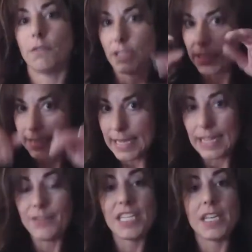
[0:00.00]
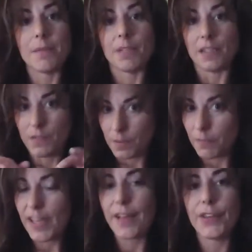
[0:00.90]
really dive deep, give
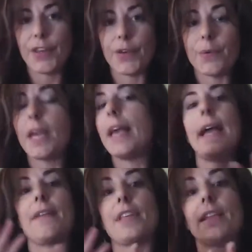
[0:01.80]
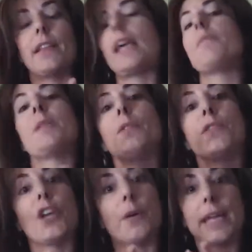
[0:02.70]
some value, and then let people
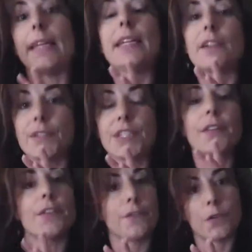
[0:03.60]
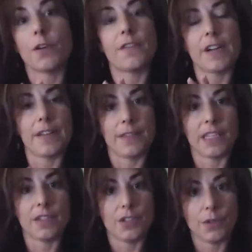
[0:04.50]
know, hey, and here's the other 4 or 5
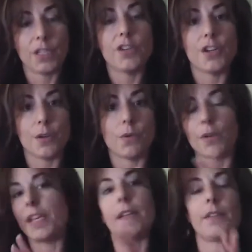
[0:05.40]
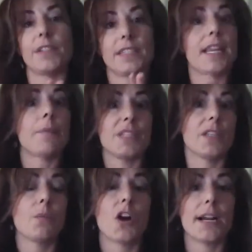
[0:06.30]
things you can do, or that the steps in
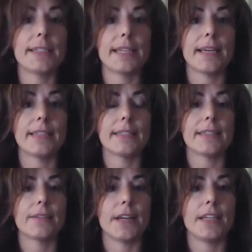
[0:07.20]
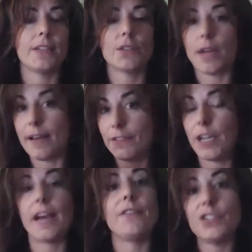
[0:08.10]
the process, right? So
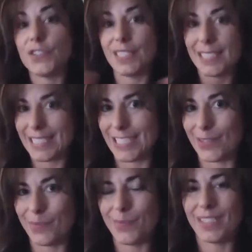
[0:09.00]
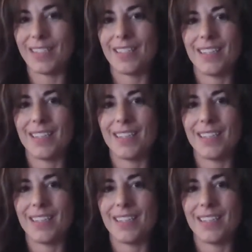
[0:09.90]
have your system.